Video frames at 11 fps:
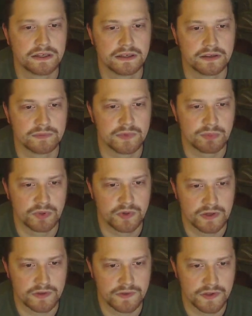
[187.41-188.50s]
um, uploading
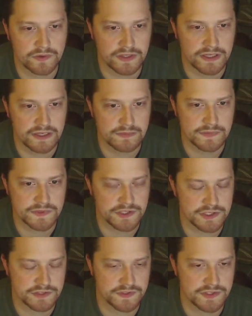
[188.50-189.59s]
all the other games. I
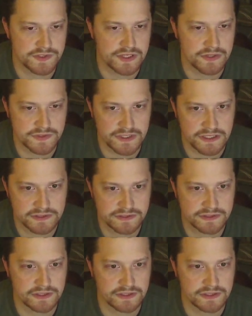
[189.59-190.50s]
just finished Deus Ex.